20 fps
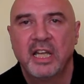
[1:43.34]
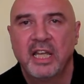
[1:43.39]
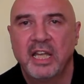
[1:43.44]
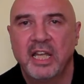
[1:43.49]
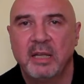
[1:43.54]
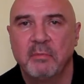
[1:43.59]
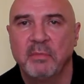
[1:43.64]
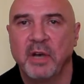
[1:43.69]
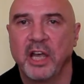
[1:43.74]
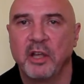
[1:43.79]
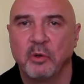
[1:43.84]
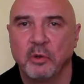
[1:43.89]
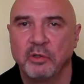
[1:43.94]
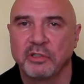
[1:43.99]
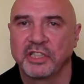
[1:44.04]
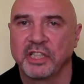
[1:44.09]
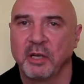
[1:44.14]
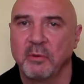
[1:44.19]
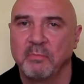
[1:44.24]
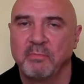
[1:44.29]
It might
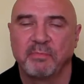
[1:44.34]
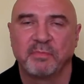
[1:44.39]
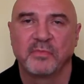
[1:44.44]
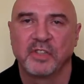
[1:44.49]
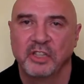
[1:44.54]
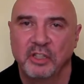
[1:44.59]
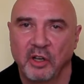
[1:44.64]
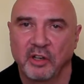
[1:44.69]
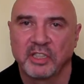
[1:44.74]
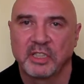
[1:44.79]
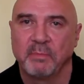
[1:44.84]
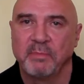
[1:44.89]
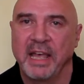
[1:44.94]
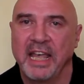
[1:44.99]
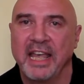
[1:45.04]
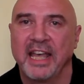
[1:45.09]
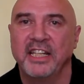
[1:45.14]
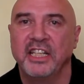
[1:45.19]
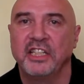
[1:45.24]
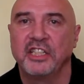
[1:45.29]
also look to
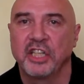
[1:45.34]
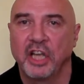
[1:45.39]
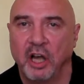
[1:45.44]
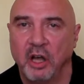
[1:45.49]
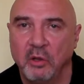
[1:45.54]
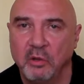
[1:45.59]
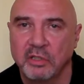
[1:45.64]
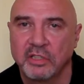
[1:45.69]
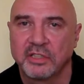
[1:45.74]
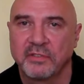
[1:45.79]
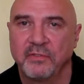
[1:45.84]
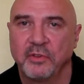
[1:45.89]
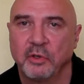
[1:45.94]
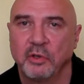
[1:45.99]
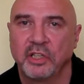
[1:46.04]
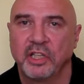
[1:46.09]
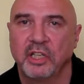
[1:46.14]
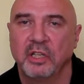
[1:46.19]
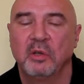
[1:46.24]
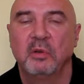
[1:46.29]
pay any tolls
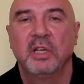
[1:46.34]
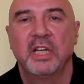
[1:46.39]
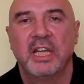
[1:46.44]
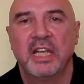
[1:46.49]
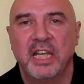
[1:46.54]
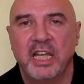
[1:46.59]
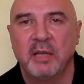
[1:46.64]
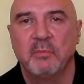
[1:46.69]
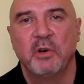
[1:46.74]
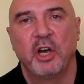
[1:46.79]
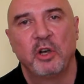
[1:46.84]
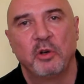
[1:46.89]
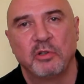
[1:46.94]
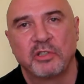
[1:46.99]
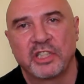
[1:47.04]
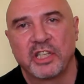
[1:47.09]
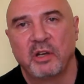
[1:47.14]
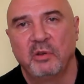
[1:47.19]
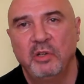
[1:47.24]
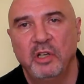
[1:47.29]
for you. It might
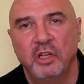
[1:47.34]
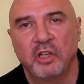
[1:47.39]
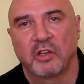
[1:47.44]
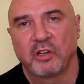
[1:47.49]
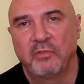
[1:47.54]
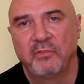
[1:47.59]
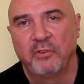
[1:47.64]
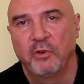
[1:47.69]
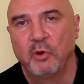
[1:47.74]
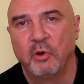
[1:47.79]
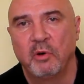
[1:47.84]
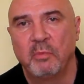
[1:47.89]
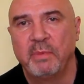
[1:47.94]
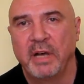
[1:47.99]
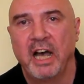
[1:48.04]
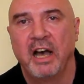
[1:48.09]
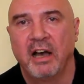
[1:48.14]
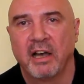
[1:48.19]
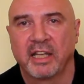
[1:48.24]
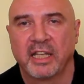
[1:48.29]
also look for
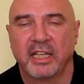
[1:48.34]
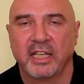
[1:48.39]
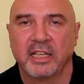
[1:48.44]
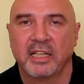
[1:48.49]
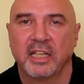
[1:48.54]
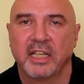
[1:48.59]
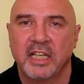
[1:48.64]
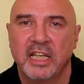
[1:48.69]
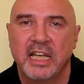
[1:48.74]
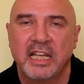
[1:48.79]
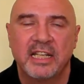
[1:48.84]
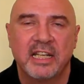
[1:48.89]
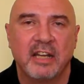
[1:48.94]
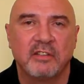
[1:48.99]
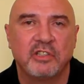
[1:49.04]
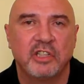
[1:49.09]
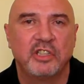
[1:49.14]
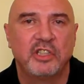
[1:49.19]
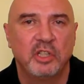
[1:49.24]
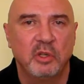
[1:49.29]
parking. Now,
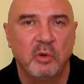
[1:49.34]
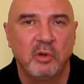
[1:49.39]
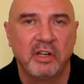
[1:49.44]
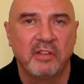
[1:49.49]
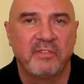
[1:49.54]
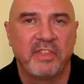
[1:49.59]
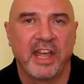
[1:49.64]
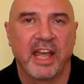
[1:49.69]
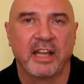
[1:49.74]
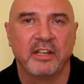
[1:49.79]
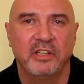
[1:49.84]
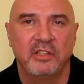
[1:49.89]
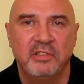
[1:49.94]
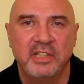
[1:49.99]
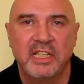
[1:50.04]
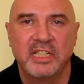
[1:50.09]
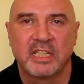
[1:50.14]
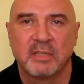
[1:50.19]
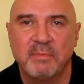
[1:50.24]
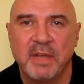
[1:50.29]
to do all of that, you
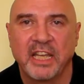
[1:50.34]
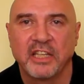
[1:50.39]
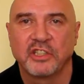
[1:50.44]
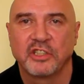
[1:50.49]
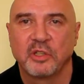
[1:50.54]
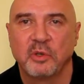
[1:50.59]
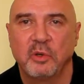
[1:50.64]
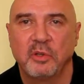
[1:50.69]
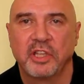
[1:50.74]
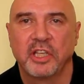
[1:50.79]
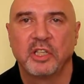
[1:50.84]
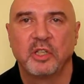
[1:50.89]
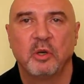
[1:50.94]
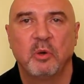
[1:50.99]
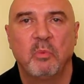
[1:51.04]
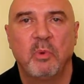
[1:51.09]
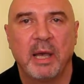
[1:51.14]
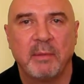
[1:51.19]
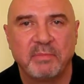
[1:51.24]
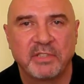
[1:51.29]
need to make sure that
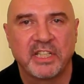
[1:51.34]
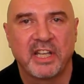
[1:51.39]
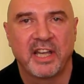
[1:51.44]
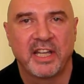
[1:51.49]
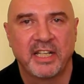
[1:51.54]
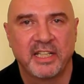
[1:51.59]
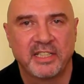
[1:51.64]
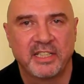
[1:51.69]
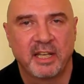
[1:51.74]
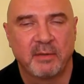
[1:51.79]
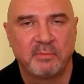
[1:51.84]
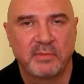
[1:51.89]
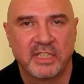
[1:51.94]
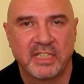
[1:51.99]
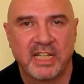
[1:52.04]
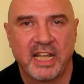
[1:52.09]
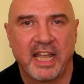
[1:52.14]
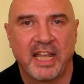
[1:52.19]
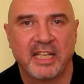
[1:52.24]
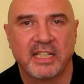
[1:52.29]
your website is up to
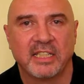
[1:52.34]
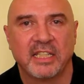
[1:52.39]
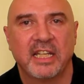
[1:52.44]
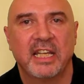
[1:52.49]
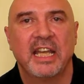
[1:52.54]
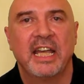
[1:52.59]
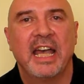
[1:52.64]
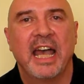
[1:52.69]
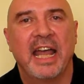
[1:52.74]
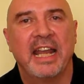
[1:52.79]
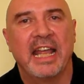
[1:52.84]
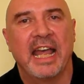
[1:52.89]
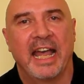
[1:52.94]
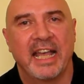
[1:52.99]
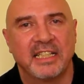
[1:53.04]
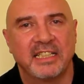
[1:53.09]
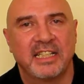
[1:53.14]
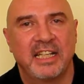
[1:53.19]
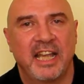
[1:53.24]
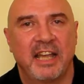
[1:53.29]
date, and it
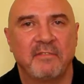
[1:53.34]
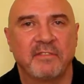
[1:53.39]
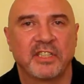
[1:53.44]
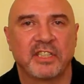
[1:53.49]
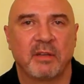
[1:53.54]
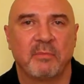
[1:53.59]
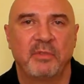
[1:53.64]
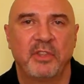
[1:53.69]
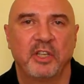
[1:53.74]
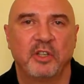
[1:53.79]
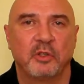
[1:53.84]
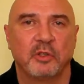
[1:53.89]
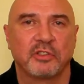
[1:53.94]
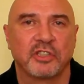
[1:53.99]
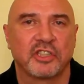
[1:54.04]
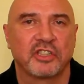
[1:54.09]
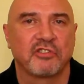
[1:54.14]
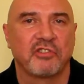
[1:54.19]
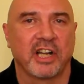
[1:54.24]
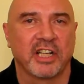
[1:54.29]
has to have something called
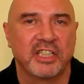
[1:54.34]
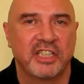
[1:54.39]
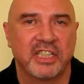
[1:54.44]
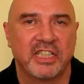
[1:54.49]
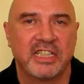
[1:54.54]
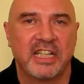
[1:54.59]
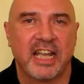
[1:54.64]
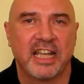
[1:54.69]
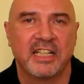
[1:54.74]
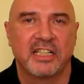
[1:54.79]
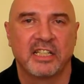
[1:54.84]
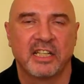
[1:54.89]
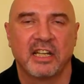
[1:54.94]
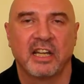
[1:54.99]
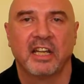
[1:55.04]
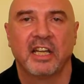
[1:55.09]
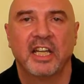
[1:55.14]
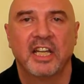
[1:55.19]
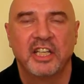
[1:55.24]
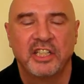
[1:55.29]
structured
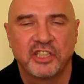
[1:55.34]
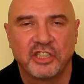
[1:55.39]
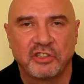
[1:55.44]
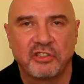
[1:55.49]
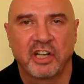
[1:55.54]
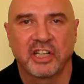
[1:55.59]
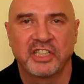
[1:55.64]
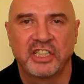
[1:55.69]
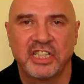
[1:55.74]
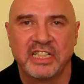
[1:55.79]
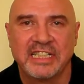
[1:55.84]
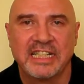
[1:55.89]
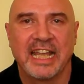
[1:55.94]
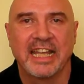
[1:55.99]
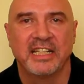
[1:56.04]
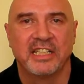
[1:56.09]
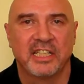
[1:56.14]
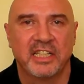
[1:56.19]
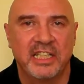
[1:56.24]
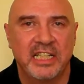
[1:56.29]
data. Structured
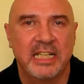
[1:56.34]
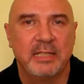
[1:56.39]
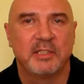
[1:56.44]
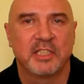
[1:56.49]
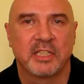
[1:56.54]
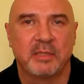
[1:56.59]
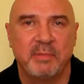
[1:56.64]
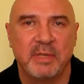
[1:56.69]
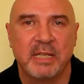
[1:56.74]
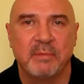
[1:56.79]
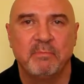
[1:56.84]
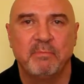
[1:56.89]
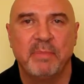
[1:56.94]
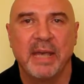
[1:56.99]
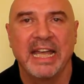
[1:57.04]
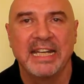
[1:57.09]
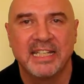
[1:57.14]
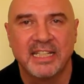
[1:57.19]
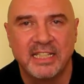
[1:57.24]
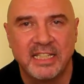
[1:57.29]
data needs to be
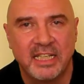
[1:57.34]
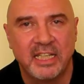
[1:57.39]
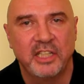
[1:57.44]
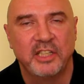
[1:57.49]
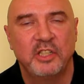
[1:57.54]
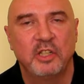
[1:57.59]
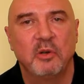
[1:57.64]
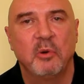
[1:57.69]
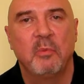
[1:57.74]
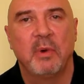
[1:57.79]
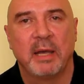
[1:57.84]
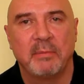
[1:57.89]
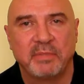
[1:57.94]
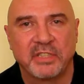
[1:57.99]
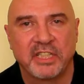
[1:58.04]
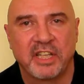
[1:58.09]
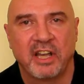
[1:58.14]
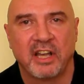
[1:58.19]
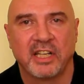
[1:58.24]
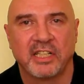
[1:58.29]
embedded in your
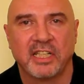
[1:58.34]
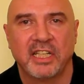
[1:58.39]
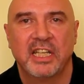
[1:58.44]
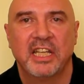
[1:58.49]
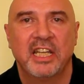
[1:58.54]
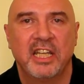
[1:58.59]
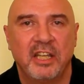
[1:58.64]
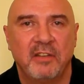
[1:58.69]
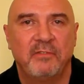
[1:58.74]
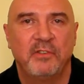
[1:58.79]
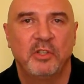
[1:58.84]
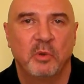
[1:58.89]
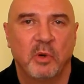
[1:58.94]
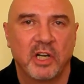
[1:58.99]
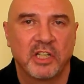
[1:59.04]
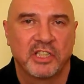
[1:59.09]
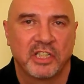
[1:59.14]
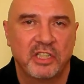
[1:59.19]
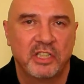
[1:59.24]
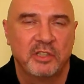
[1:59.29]
website if you
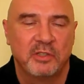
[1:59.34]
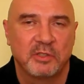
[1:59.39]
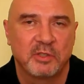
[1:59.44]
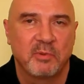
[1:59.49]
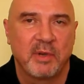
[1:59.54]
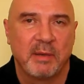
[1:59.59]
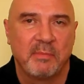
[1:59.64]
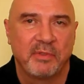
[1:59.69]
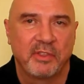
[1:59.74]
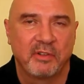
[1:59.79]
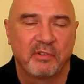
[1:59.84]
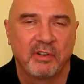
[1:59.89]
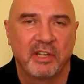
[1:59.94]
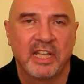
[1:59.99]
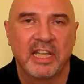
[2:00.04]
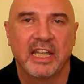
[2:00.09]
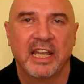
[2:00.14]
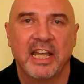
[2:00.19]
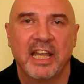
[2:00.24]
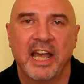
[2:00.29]
are to use Web
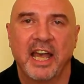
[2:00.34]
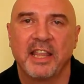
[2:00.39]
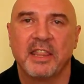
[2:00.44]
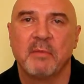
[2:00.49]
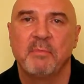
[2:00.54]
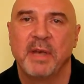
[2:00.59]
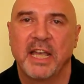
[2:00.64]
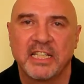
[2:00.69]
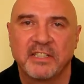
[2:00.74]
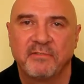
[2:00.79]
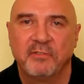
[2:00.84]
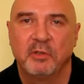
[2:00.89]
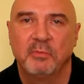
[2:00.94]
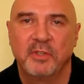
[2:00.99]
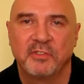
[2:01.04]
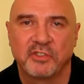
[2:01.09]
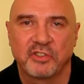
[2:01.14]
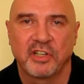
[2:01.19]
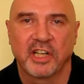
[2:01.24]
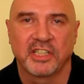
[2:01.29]
3, and the best form
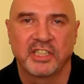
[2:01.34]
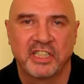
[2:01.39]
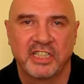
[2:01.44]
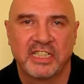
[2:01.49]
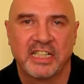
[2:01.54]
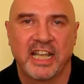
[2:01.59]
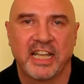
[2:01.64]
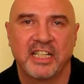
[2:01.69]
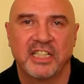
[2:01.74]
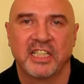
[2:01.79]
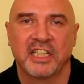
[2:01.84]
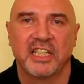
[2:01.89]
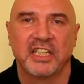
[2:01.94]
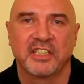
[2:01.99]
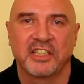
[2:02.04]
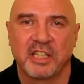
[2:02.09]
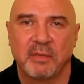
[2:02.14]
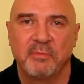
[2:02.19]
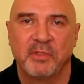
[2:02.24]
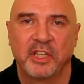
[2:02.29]
of structured data is
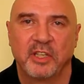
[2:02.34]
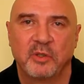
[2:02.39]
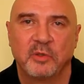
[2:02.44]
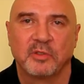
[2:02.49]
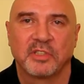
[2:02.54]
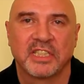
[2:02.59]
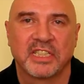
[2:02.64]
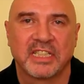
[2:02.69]
something called